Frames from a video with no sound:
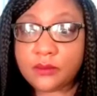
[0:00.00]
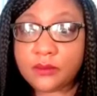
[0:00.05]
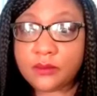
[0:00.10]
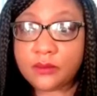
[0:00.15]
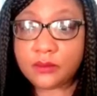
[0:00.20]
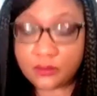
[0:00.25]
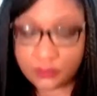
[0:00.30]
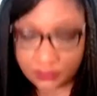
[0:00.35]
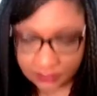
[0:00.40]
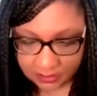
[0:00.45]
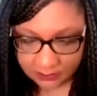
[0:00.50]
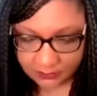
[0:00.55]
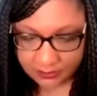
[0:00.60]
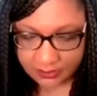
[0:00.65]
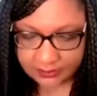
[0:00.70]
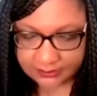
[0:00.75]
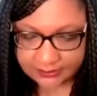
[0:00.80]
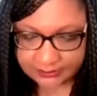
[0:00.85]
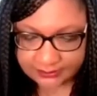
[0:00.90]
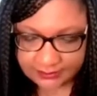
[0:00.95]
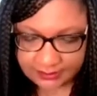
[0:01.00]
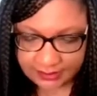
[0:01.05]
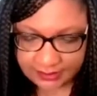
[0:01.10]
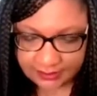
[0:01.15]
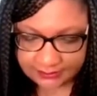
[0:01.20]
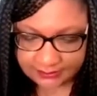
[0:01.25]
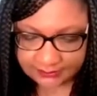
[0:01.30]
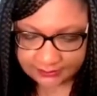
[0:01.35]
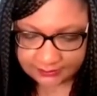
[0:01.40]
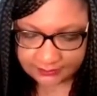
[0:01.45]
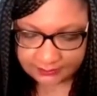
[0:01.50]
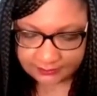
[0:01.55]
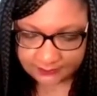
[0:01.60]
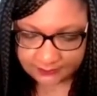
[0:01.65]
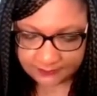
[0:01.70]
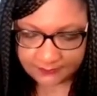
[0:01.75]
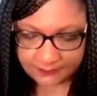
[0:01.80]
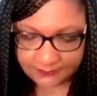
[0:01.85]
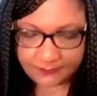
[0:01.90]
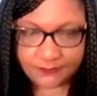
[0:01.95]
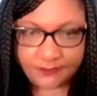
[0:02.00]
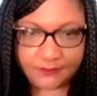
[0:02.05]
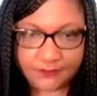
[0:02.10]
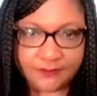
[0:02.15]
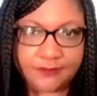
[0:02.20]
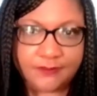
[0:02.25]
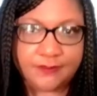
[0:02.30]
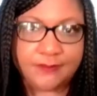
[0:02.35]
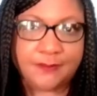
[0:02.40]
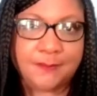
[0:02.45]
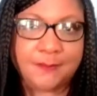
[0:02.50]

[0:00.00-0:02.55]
On my timeline, people just kind of freaking out.